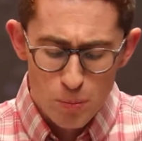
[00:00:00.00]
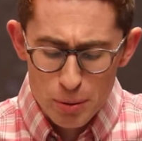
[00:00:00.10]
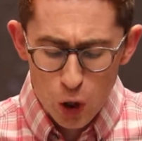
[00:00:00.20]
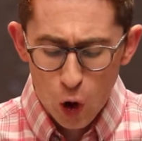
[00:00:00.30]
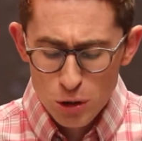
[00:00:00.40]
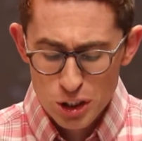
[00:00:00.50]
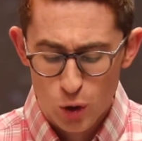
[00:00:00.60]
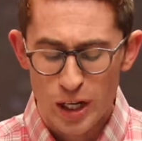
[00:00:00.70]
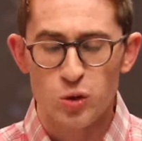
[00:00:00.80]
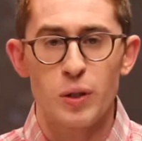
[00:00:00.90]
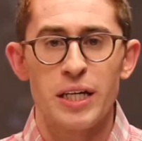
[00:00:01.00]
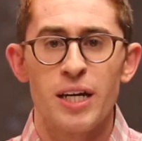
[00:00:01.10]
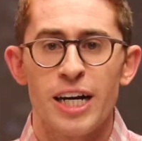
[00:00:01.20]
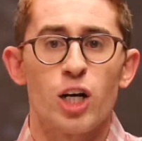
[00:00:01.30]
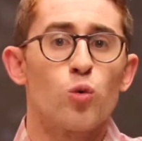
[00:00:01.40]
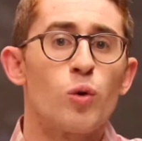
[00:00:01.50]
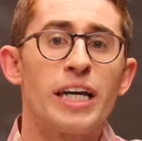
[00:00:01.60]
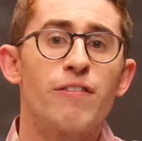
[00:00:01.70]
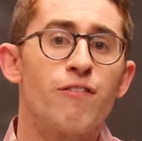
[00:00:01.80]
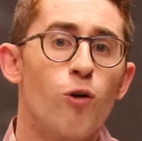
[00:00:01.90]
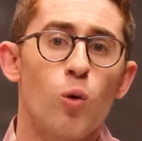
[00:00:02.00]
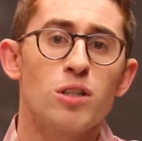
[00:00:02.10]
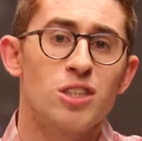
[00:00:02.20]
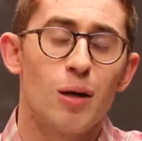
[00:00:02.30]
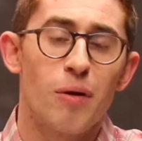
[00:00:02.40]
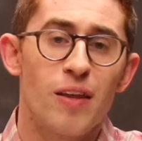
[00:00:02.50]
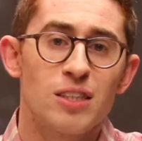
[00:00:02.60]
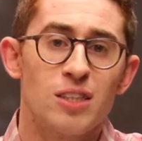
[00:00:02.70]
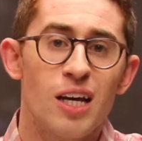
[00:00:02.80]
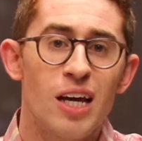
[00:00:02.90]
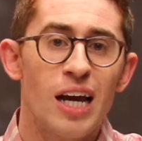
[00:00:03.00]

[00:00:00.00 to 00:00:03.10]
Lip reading: But also, as we kind of reinforce some of this,